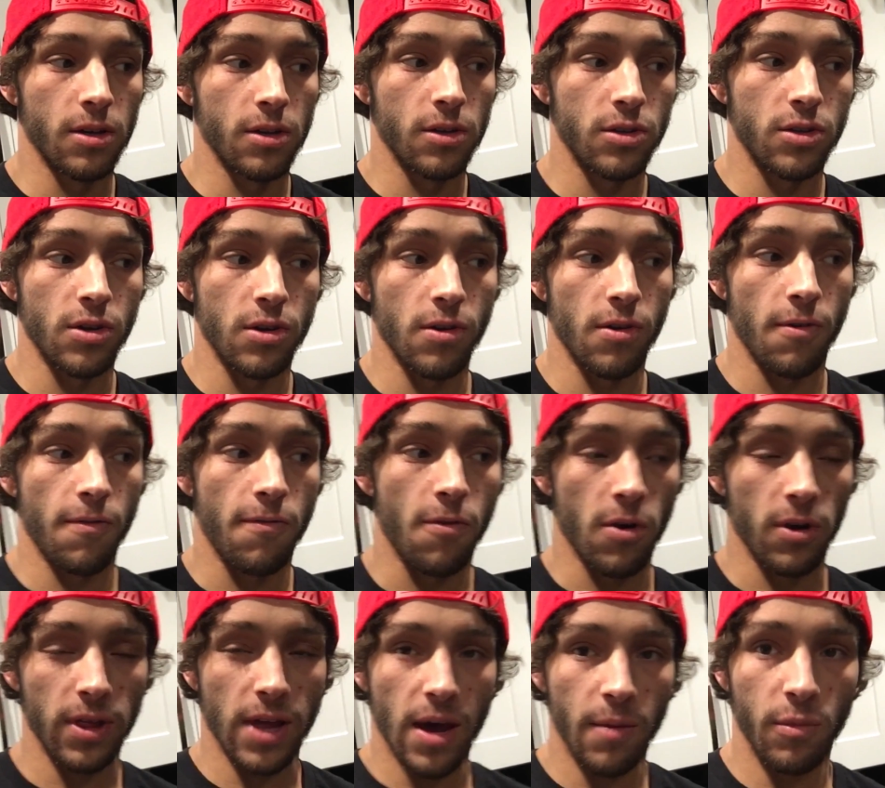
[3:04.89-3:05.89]
So
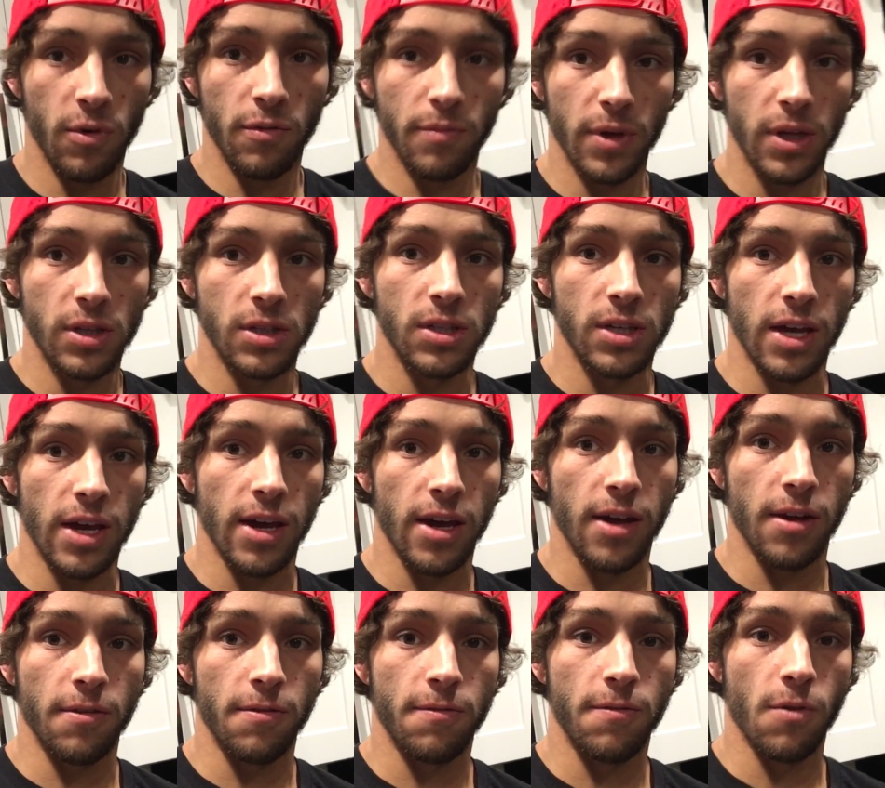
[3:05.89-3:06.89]
4 lat movements
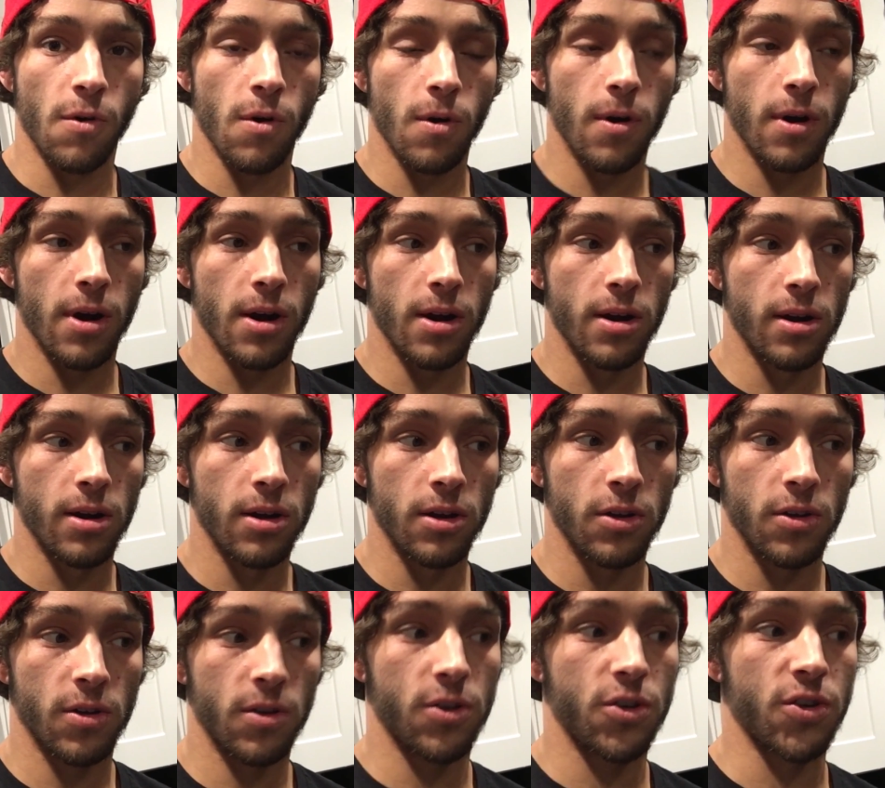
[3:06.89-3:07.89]
and 4
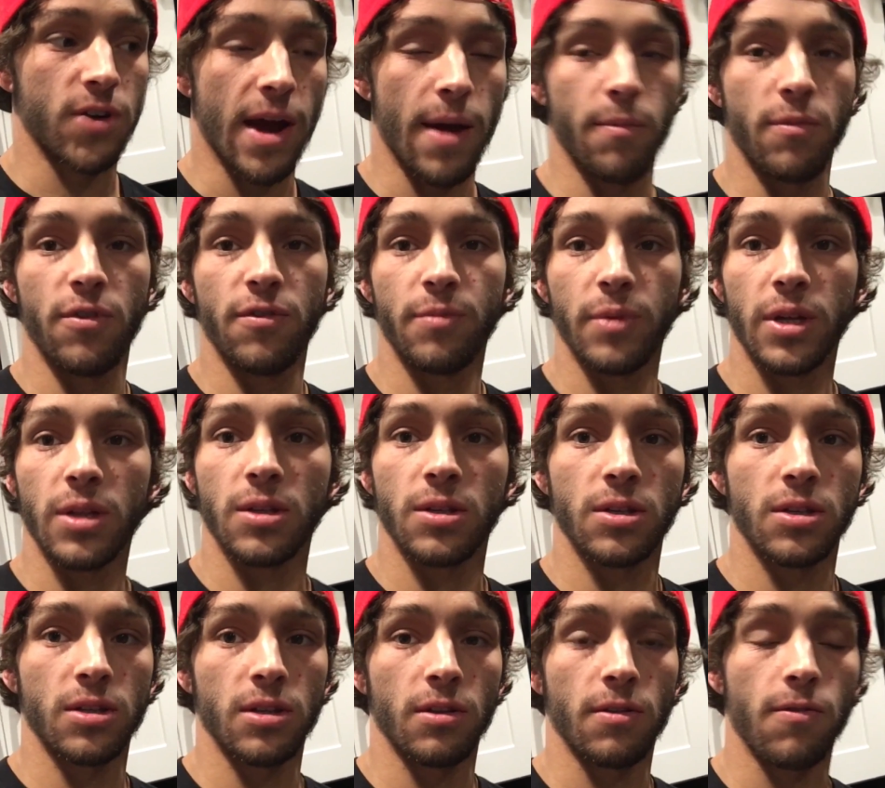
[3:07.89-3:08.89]
trap
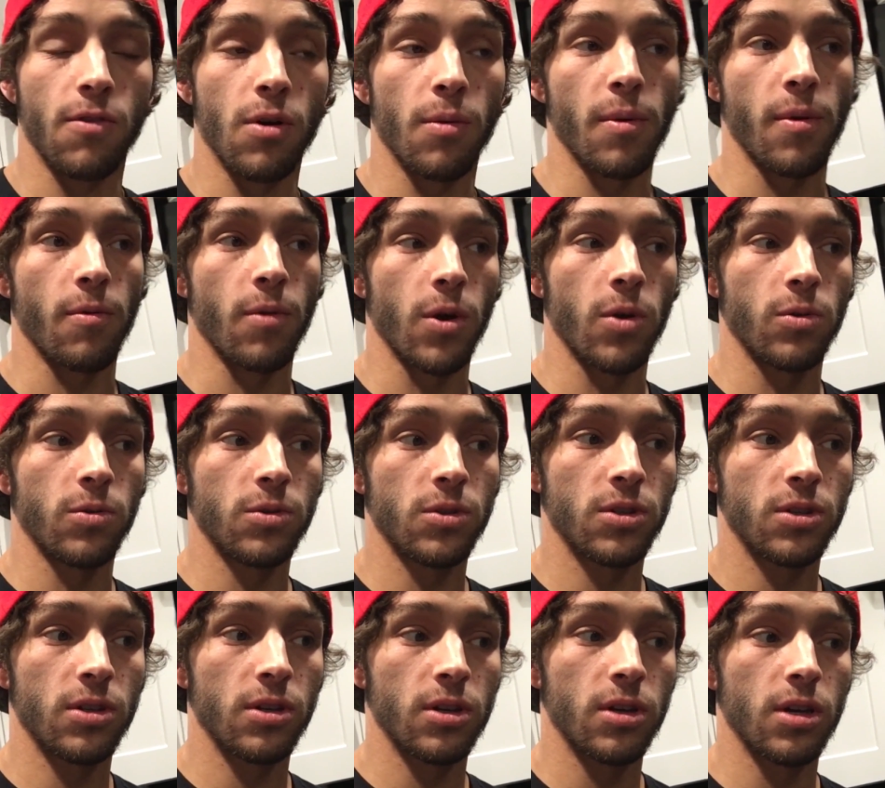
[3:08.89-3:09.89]
movements in the form of
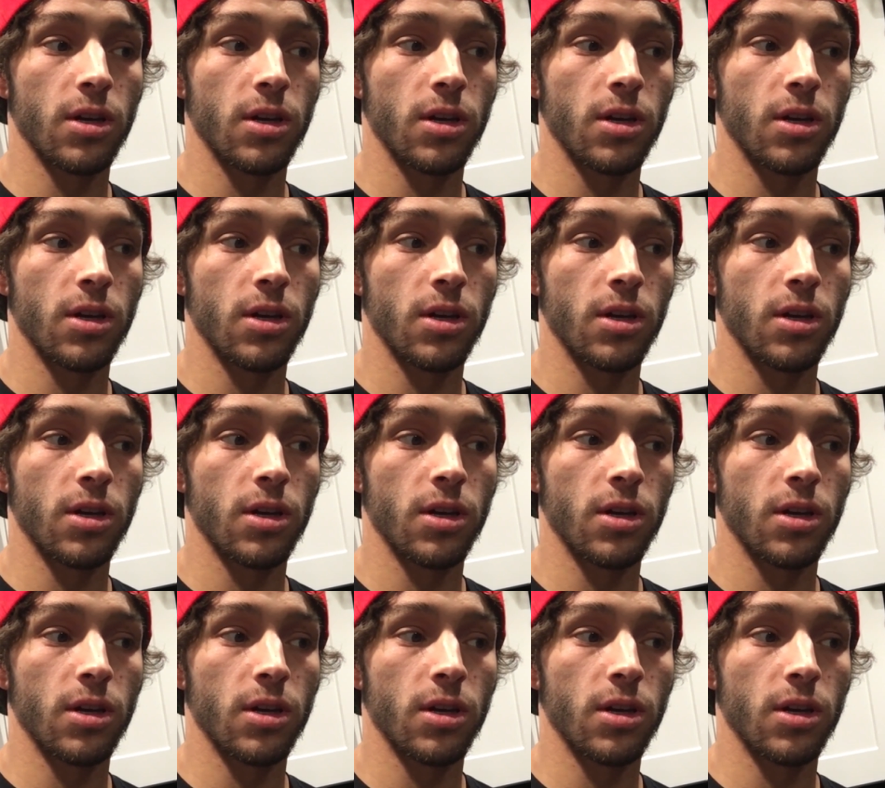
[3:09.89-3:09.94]
rows,